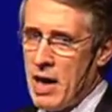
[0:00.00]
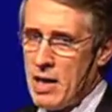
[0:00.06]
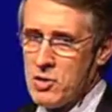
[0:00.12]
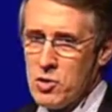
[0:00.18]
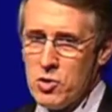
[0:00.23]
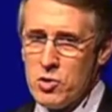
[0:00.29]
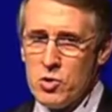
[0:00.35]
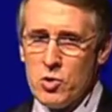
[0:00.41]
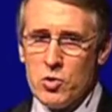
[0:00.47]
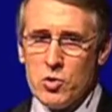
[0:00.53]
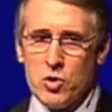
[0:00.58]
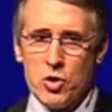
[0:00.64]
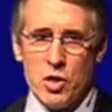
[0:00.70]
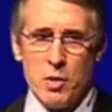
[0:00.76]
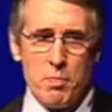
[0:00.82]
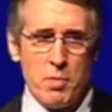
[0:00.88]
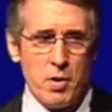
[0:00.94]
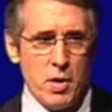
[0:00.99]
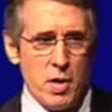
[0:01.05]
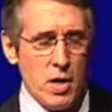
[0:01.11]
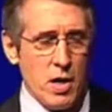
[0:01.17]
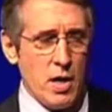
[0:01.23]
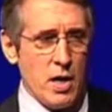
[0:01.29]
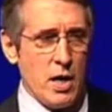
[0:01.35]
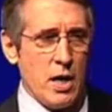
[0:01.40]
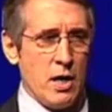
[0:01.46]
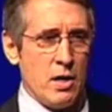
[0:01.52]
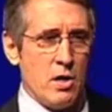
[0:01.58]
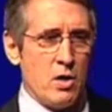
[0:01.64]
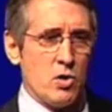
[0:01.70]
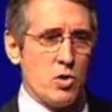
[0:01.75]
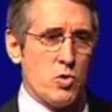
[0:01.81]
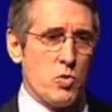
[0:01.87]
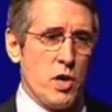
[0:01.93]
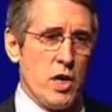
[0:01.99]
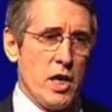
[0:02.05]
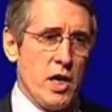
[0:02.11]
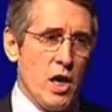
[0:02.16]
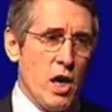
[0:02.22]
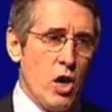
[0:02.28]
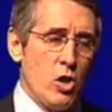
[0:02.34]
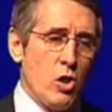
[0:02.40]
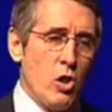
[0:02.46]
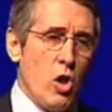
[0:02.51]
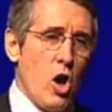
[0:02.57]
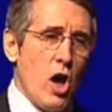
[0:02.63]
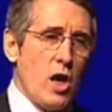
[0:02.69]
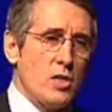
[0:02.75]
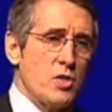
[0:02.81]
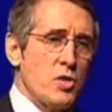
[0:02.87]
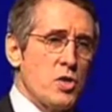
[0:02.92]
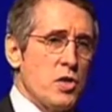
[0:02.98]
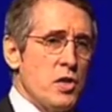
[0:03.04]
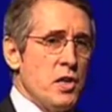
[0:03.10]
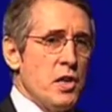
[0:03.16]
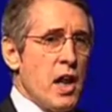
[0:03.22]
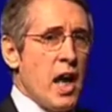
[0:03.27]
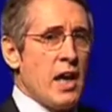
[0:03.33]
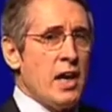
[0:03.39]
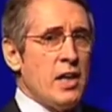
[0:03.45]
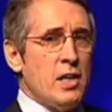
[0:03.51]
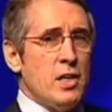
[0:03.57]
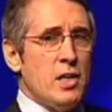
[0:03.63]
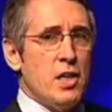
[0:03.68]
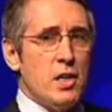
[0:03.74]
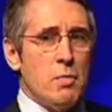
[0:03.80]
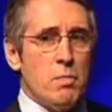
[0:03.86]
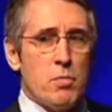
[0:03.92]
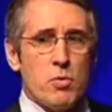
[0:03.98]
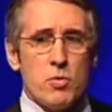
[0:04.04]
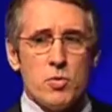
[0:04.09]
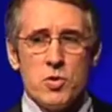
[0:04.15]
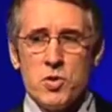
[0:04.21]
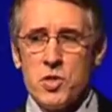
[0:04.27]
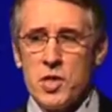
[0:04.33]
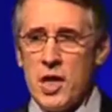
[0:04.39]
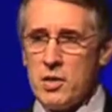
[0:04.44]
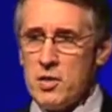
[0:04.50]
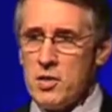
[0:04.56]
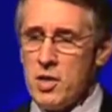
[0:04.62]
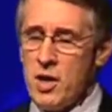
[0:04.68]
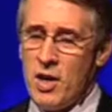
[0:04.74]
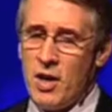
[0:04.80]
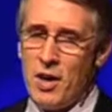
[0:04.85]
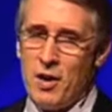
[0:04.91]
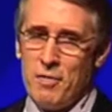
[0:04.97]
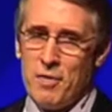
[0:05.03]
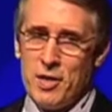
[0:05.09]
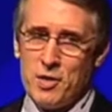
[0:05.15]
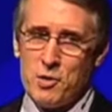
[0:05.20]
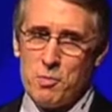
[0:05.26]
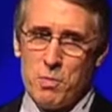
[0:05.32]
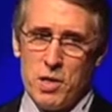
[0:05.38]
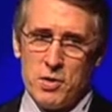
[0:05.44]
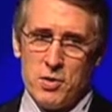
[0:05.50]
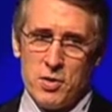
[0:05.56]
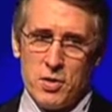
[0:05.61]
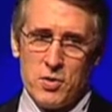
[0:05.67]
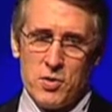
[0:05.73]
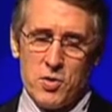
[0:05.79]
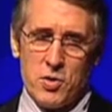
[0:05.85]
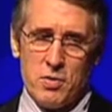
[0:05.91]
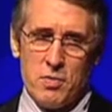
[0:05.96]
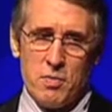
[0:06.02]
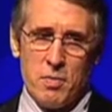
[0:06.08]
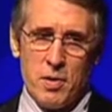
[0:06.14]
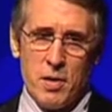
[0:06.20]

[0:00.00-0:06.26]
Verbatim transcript: passenger ship industry lost 90% of its business.